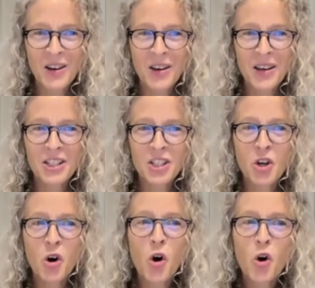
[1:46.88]
is
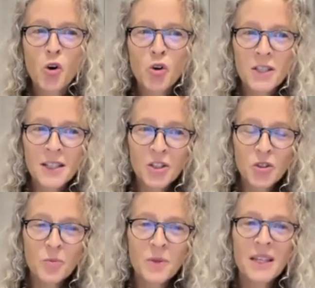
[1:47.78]
coerced
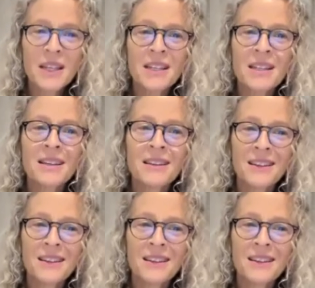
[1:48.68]
into being